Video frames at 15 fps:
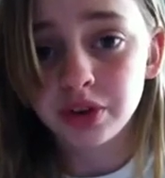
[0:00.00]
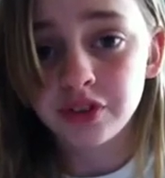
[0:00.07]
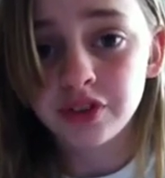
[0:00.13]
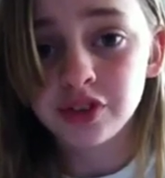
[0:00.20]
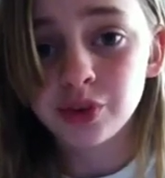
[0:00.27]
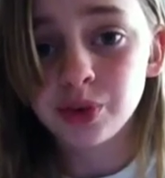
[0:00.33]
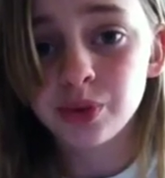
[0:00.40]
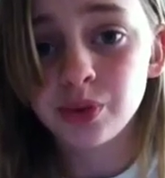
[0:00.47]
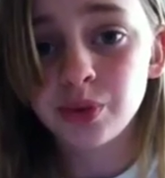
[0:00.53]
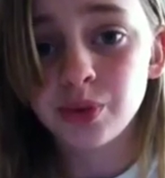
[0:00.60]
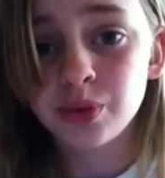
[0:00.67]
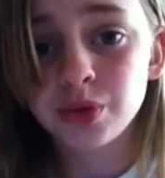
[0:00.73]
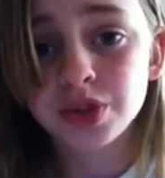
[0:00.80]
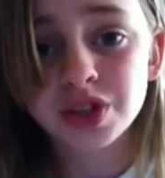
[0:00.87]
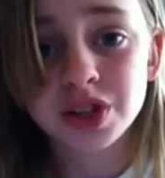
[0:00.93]
If
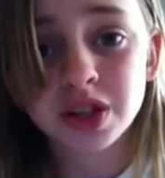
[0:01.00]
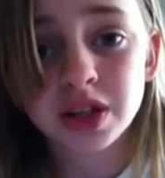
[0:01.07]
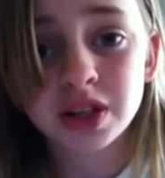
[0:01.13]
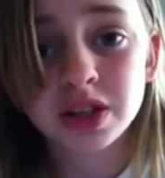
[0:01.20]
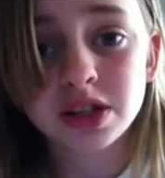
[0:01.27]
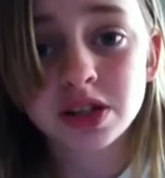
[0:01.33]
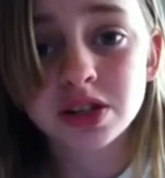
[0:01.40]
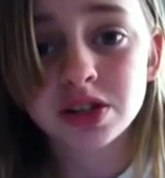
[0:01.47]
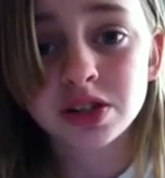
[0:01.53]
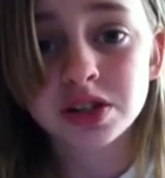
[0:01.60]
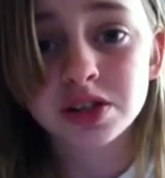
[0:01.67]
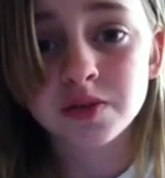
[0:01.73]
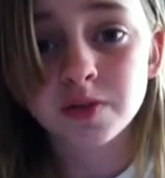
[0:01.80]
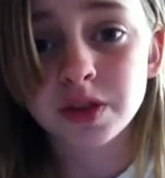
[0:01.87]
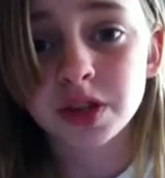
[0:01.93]
you've seen
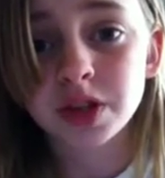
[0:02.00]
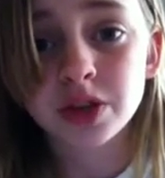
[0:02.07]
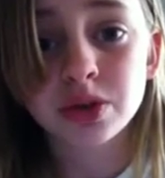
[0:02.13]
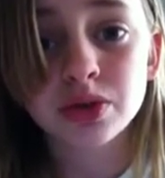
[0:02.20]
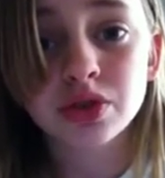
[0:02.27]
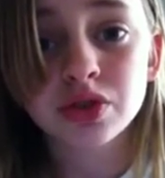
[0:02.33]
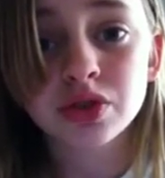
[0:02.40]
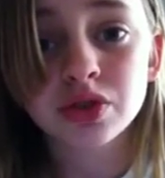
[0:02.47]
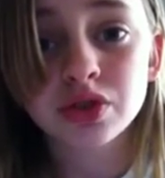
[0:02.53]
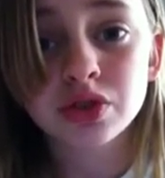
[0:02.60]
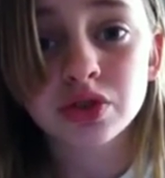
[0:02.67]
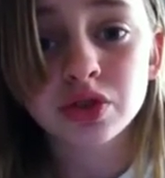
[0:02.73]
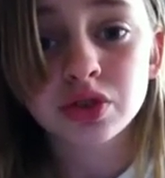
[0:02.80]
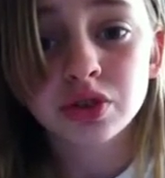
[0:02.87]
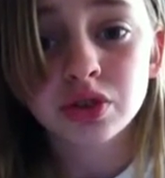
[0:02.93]
his videos,
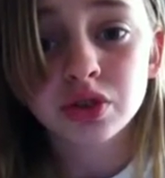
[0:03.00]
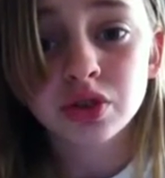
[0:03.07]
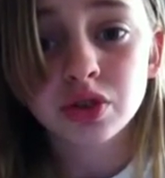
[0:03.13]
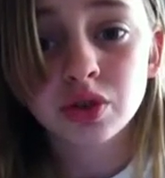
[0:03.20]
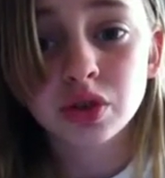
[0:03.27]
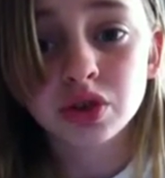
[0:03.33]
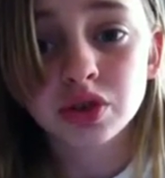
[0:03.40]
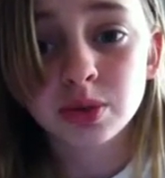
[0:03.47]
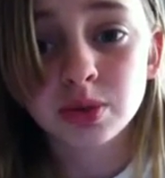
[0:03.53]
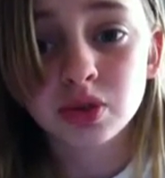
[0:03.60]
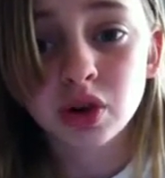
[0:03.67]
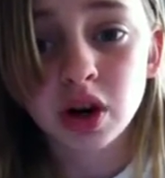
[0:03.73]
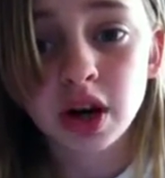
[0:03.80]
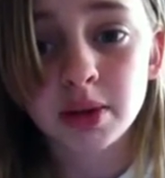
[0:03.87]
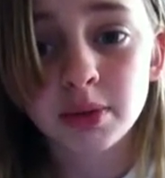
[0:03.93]
you can
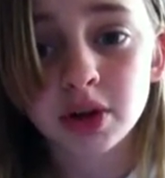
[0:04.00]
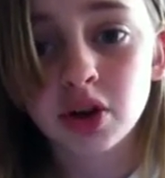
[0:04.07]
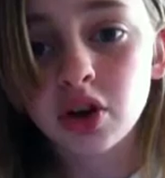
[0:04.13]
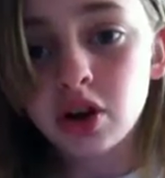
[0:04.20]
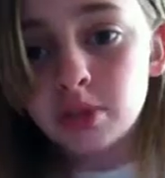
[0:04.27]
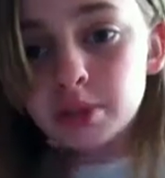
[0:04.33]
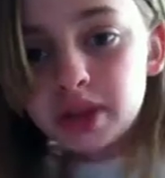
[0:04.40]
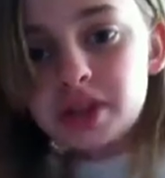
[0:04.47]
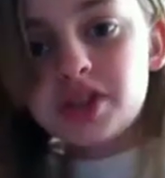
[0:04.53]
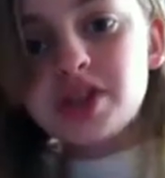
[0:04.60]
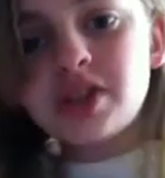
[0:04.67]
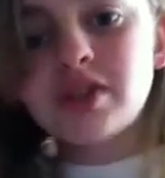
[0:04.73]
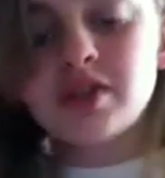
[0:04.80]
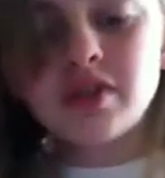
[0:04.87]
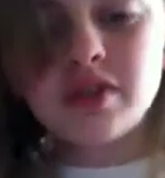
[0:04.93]
subscribe and
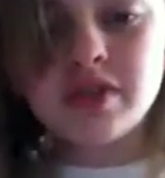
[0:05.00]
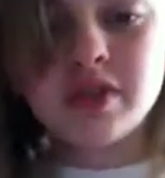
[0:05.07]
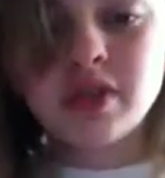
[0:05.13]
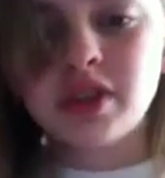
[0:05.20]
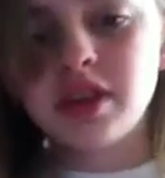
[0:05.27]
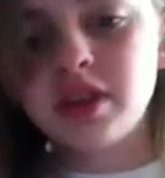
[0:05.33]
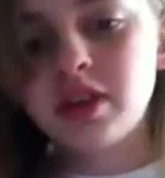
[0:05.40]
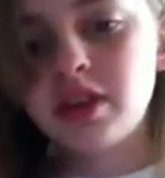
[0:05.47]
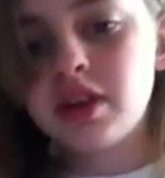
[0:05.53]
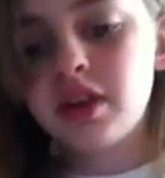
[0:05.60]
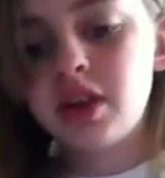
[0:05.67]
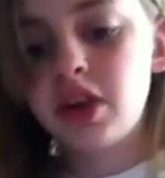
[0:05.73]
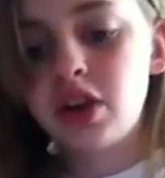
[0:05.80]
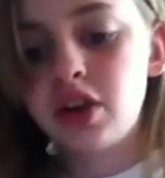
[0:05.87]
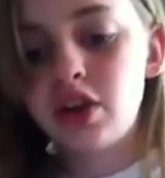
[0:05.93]
comment
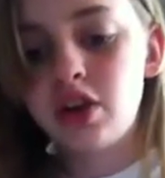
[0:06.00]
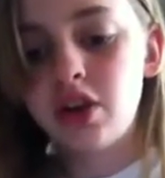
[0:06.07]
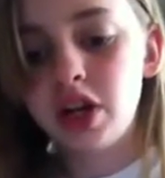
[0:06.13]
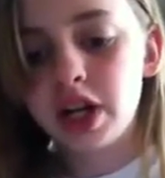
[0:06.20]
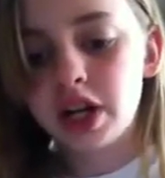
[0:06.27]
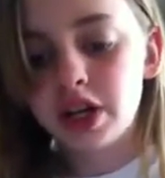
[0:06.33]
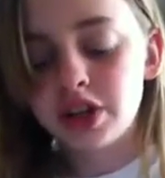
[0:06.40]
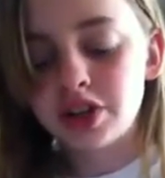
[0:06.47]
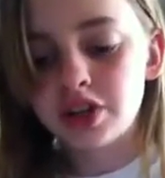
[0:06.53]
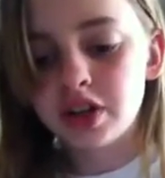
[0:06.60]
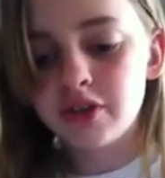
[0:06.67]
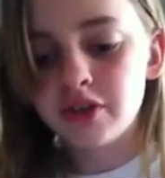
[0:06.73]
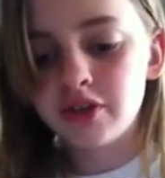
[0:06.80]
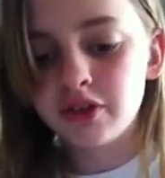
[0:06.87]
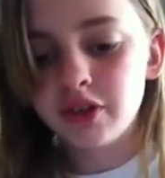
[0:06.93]
and all that kind of
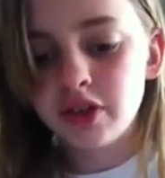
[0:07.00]
stuff.